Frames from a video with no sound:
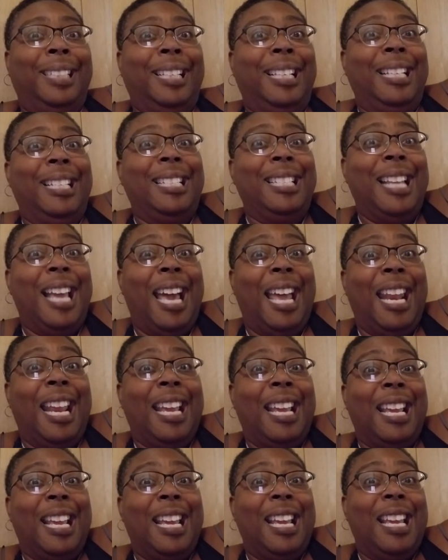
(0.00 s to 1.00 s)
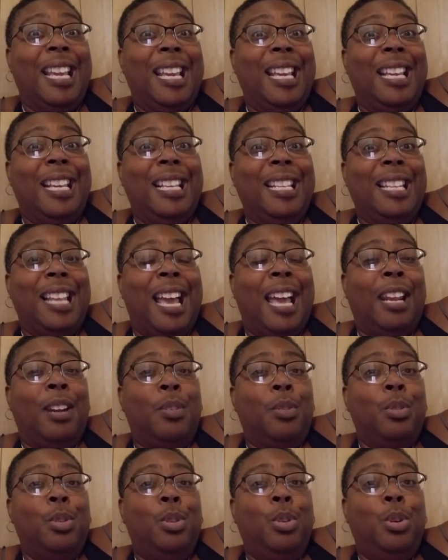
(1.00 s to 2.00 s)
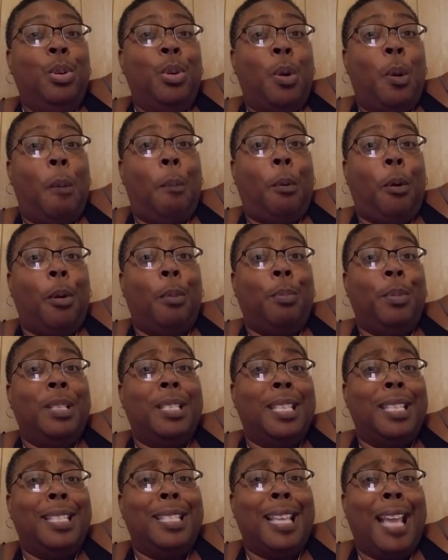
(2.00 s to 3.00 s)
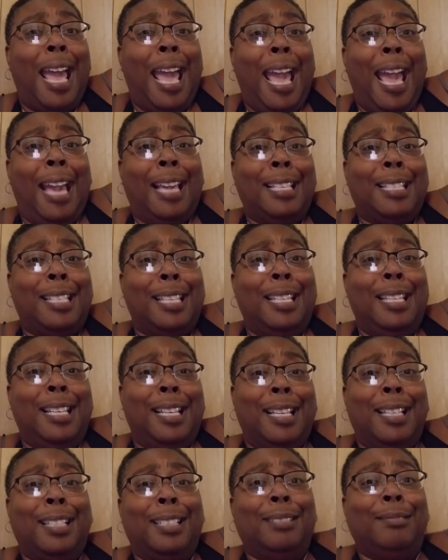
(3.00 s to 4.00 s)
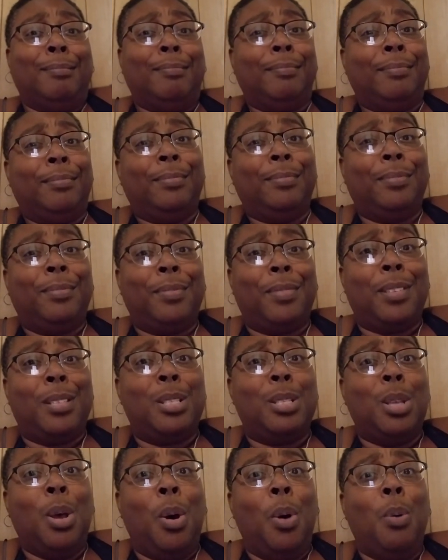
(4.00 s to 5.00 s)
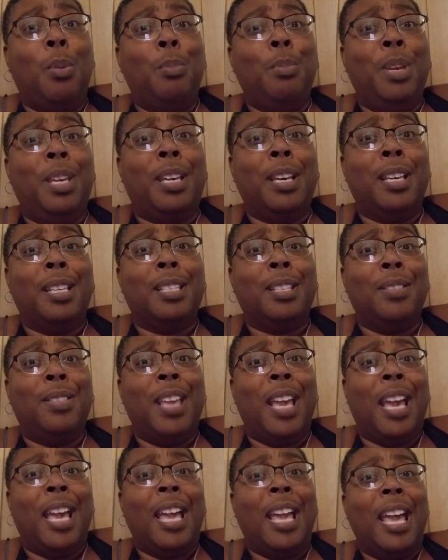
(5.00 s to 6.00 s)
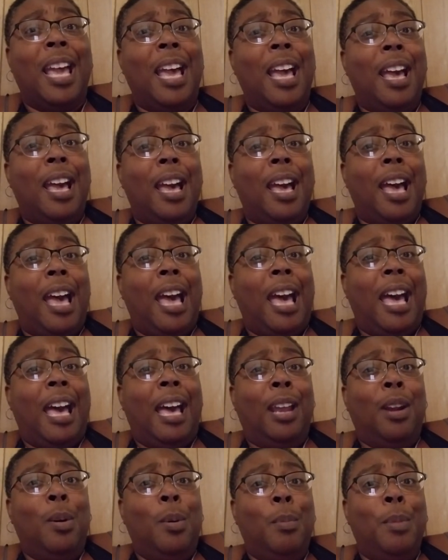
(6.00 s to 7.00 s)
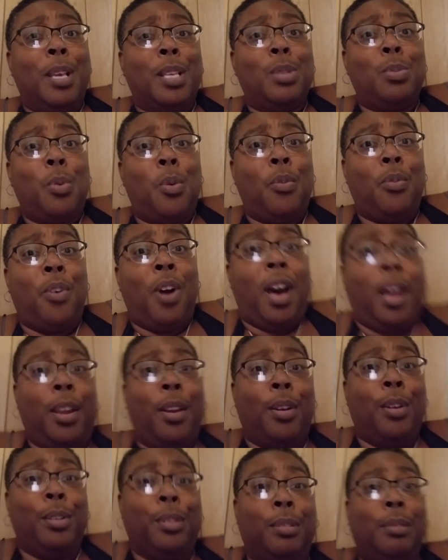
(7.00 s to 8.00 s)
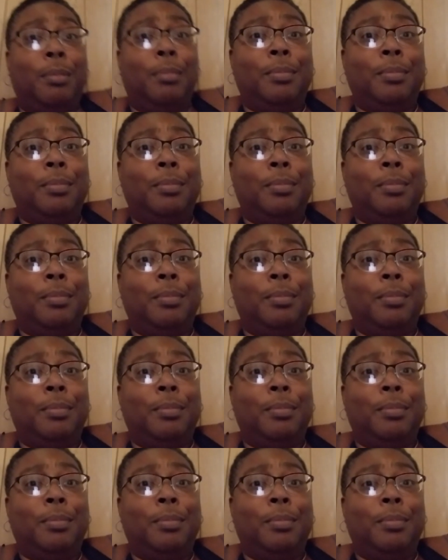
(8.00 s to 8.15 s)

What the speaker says: I don't do it on purpose. It's an accident. So because of that, I don't mess with fire.